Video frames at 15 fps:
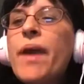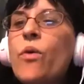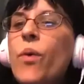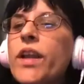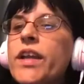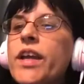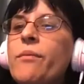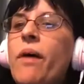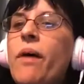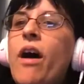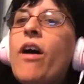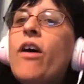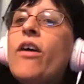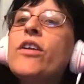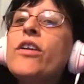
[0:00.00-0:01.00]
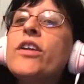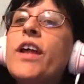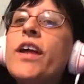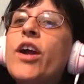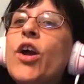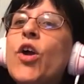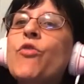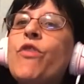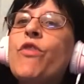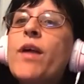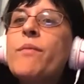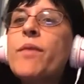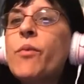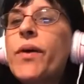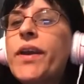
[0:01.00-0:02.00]
William Hung look like a
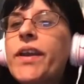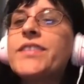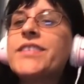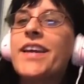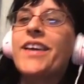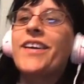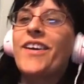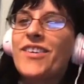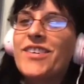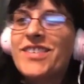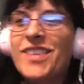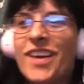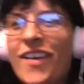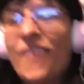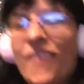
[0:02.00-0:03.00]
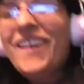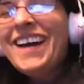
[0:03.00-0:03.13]
Grammy-winning singer, so.